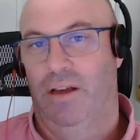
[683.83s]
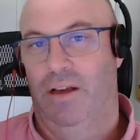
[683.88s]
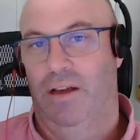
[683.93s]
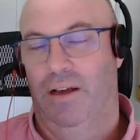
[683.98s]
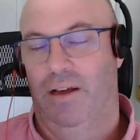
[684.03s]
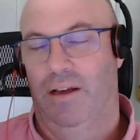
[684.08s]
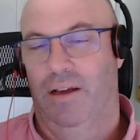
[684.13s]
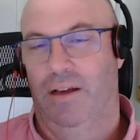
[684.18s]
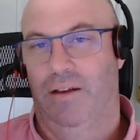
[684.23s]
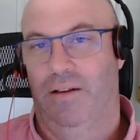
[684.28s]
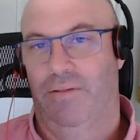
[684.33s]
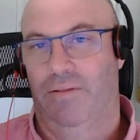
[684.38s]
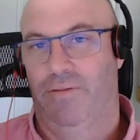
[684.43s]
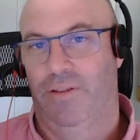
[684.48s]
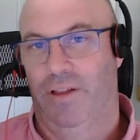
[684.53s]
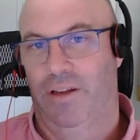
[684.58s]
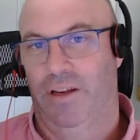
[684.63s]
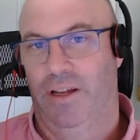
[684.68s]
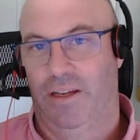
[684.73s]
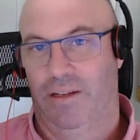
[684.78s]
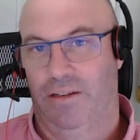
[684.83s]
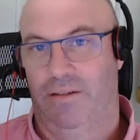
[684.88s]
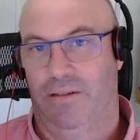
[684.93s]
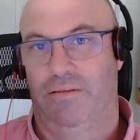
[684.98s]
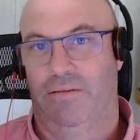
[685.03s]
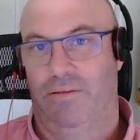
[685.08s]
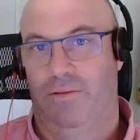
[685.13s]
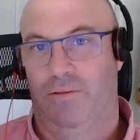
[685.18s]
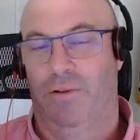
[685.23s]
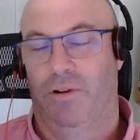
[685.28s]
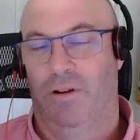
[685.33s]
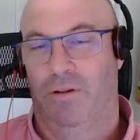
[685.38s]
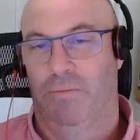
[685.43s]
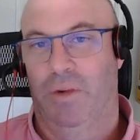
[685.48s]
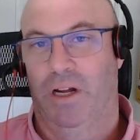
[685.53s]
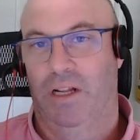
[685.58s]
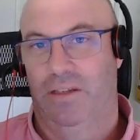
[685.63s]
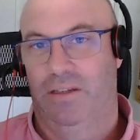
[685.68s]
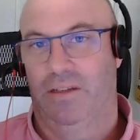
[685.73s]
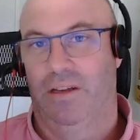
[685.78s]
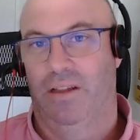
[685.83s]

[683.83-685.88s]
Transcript: for the next 12 months.